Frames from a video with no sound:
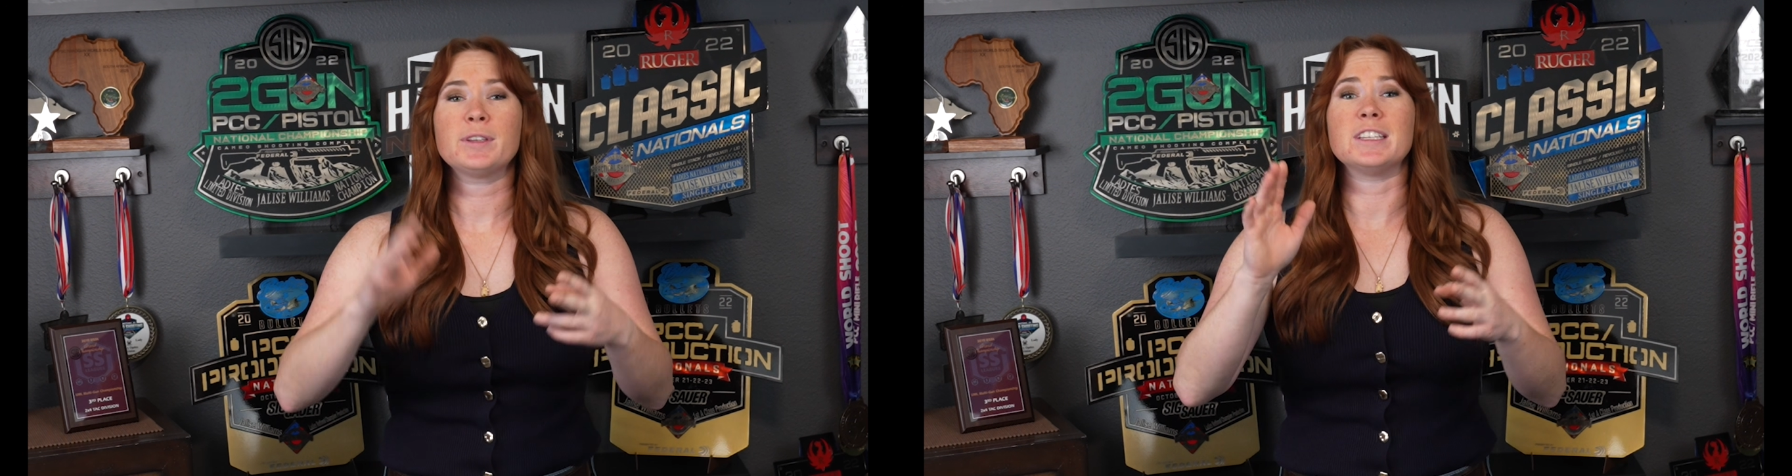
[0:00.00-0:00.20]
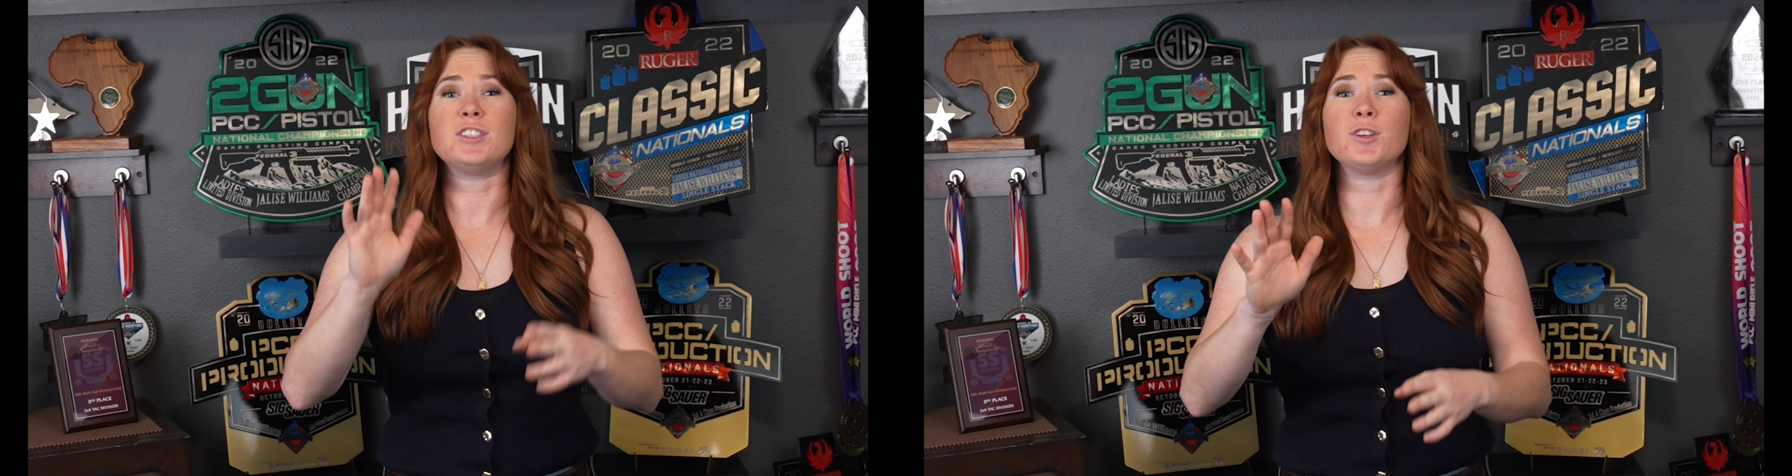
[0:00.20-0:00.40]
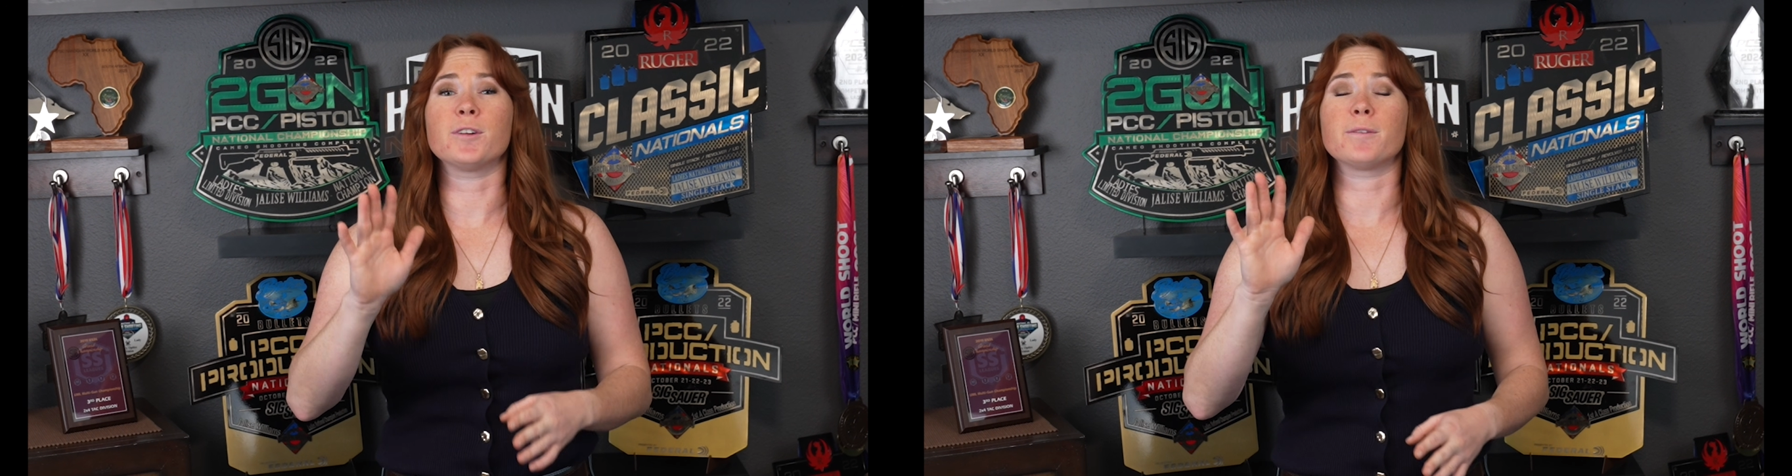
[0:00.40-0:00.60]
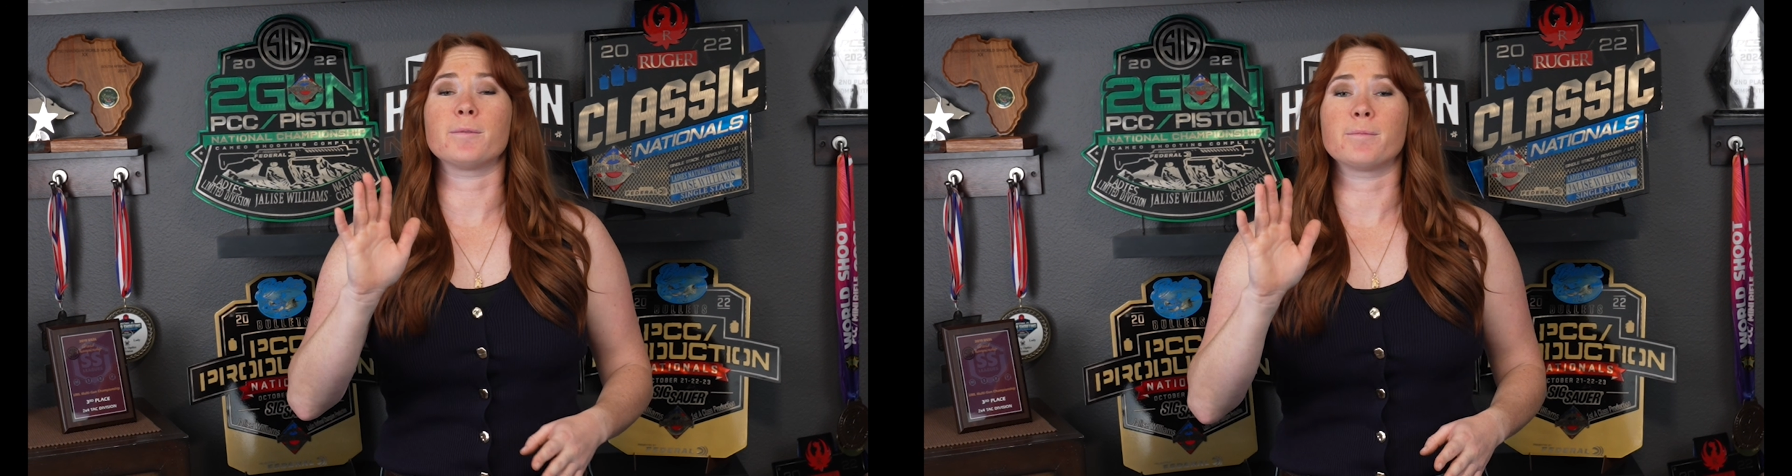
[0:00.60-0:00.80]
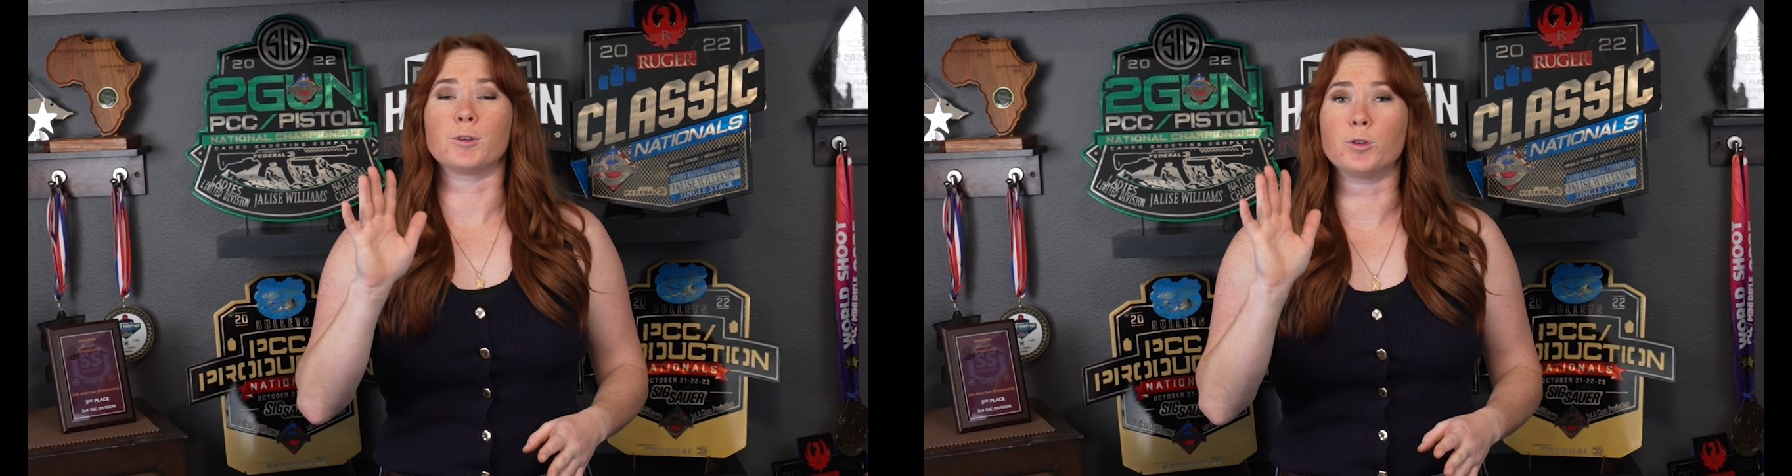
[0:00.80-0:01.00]
since your
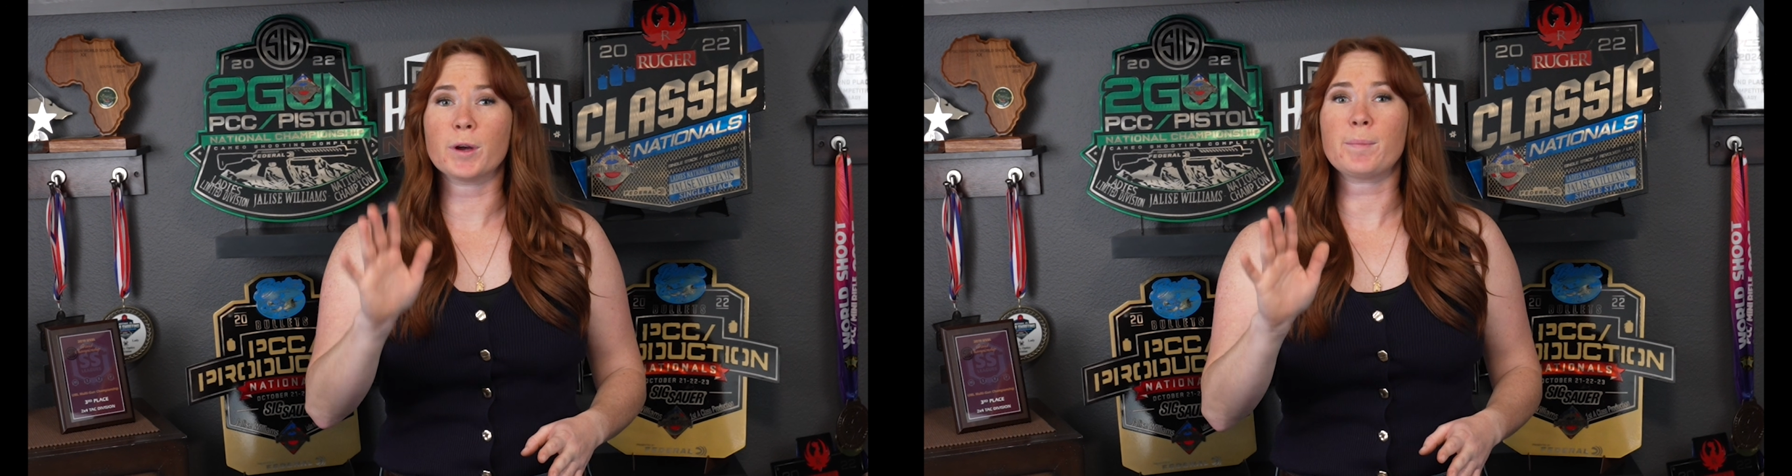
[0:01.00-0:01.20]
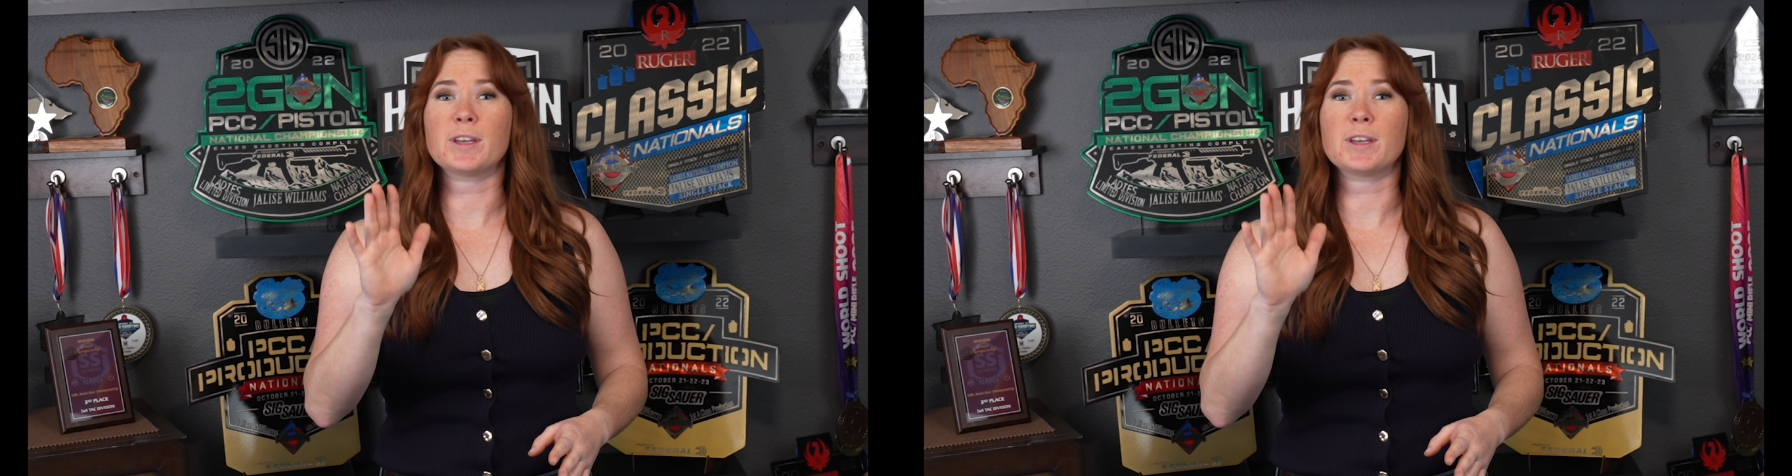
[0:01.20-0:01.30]
grip